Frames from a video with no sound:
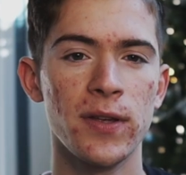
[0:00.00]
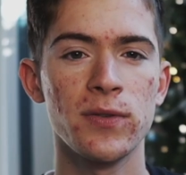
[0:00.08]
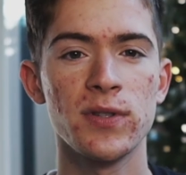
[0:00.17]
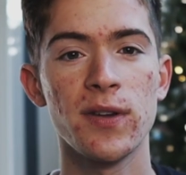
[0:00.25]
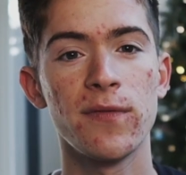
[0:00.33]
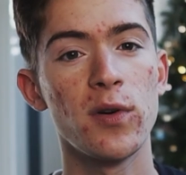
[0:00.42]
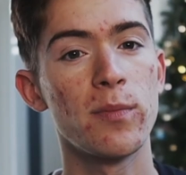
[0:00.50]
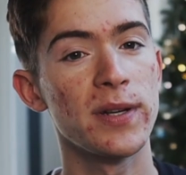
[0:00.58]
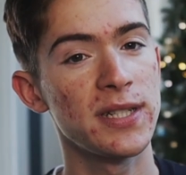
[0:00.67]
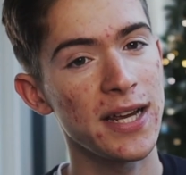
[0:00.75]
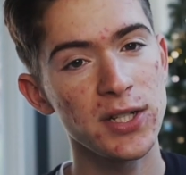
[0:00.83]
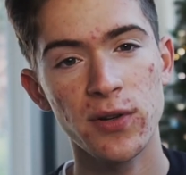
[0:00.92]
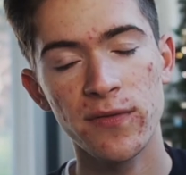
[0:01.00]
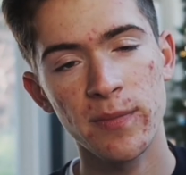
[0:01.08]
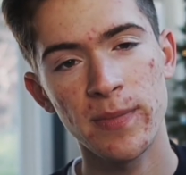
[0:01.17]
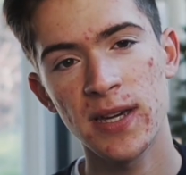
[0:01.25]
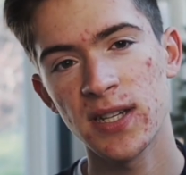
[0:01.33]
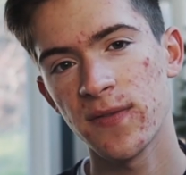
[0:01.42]
use the full potential of the
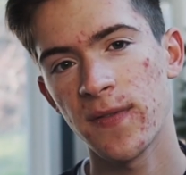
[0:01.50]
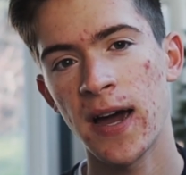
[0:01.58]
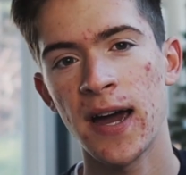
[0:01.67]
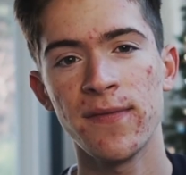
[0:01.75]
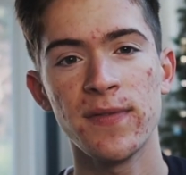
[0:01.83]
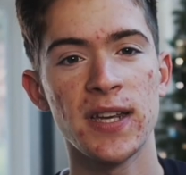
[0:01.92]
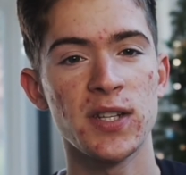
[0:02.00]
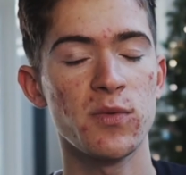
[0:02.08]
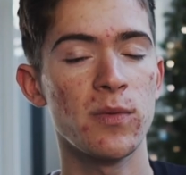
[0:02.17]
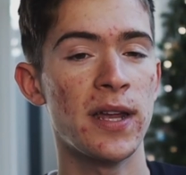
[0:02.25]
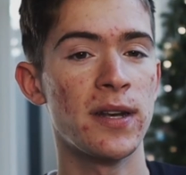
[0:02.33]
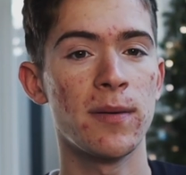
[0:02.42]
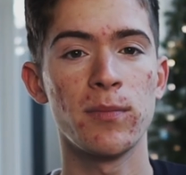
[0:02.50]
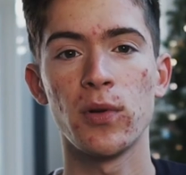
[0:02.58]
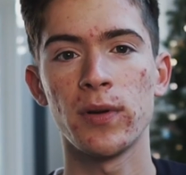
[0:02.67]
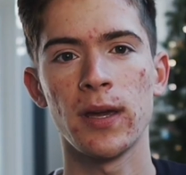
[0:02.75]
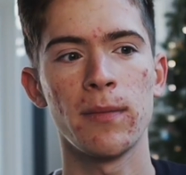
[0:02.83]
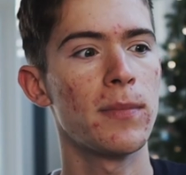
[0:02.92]
PS5, things will end up
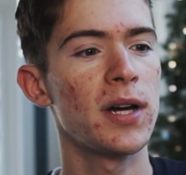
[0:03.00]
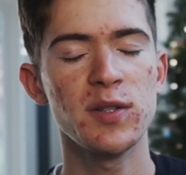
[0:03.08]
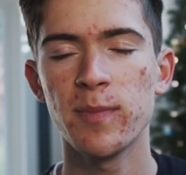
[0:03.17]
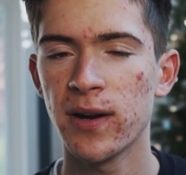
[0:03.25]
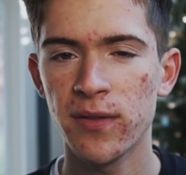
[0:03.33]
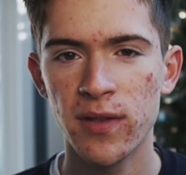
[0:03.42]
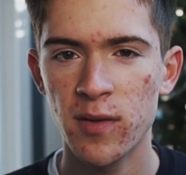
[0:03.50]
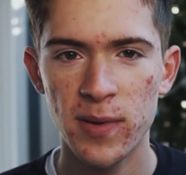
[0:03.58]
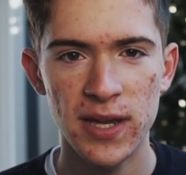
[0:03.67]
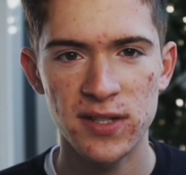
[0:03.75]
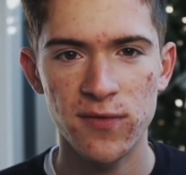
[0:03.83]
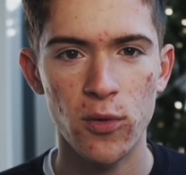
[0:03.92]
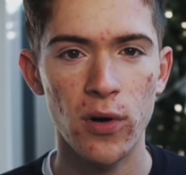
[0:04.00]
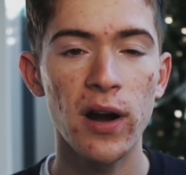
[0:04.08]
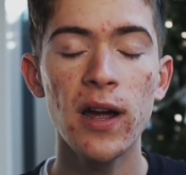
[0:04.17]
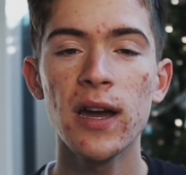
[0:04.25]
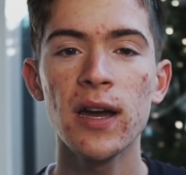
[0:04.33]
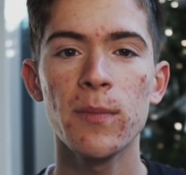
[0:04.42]
looking much better than the
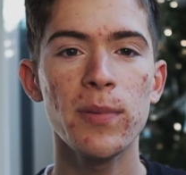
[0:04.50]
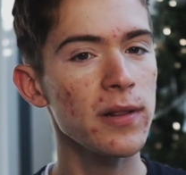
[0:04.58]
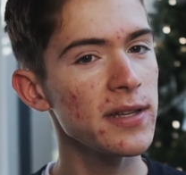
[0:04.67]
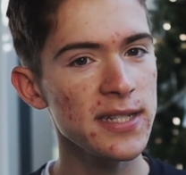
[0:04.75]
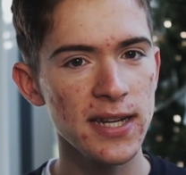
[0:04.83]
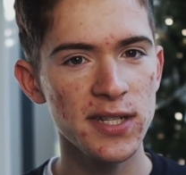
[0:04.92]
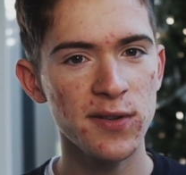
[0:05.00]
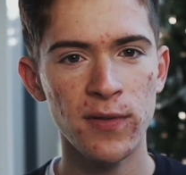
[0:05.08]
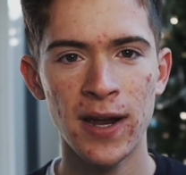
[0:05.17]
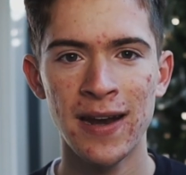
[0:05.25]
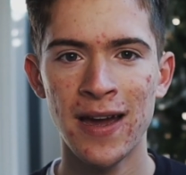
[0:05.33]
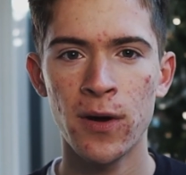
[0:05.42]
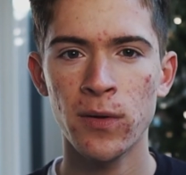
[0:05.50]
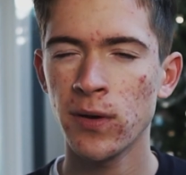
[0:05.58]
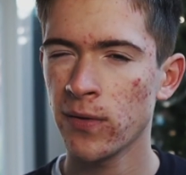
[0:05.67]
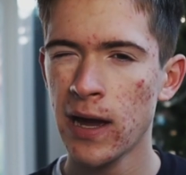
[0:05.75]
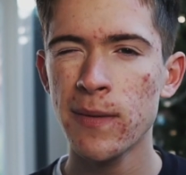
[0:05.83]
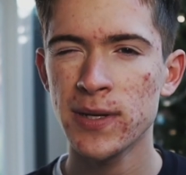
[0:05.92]
PS4. But at least as of right now,
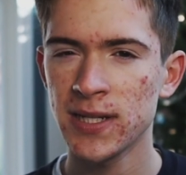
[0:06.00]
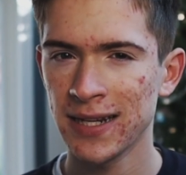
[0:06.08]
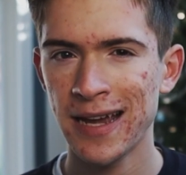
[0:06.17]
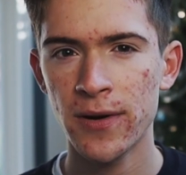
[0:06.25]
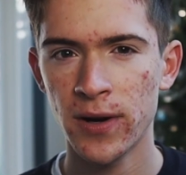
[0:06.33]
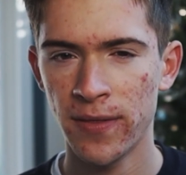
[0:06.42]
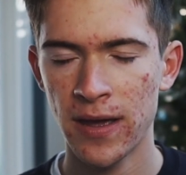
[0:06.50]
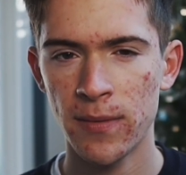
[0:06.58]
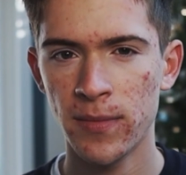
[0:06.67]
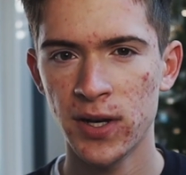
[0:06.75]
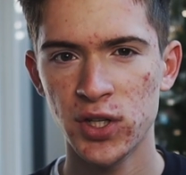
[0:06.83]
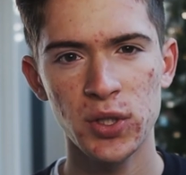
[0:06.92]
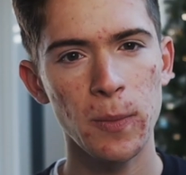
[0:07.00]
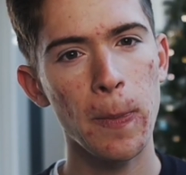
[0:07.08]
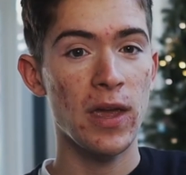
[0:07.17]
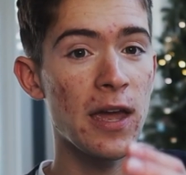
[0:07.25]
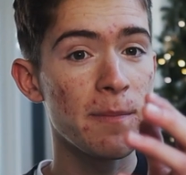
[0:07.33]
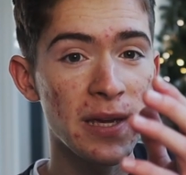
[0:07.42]
you're not missing out on that much.
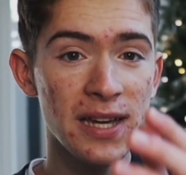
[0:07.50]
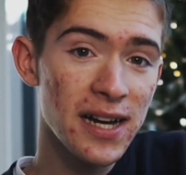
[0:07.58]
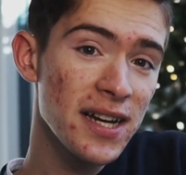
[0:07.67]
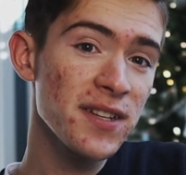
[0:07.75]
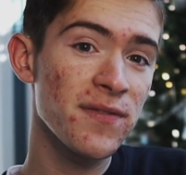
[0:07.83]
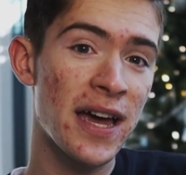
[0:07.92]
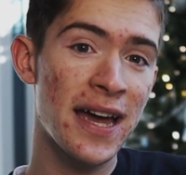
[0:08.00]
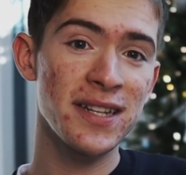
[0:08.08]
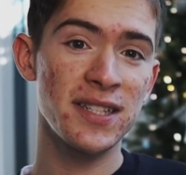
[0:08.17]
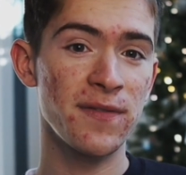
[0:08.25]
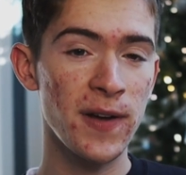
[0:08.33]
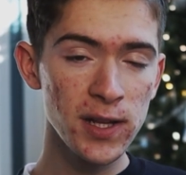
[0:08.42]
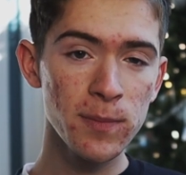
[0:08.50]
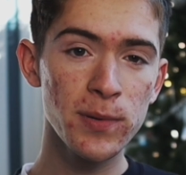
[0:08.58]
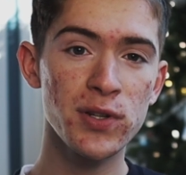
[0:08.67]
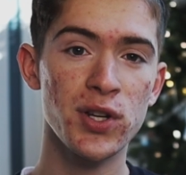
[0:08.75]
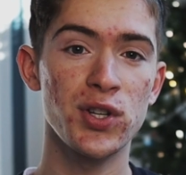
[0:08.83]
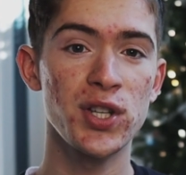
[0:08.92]
And because of that,
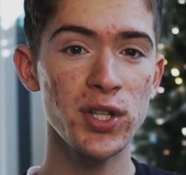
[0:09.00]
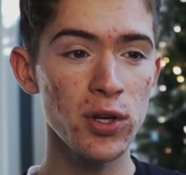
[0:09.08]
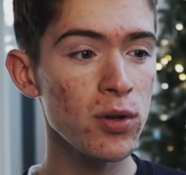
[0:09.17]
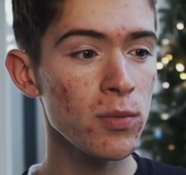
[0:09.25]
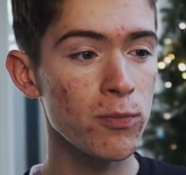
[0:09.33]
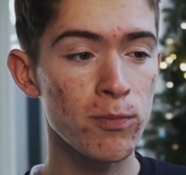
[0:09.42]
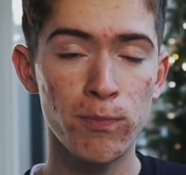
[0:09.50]
developers are still